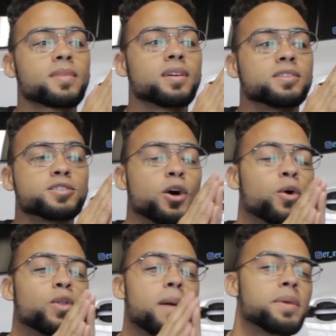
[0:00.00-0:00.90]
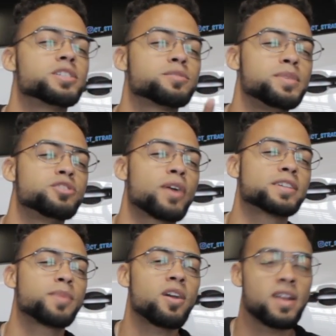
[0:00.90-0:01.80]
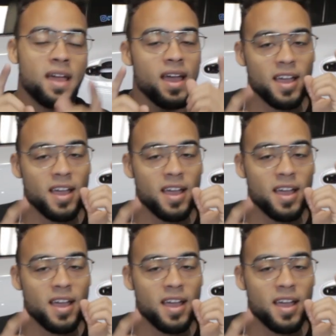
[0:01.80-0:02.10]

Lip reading: so let me just be transparent.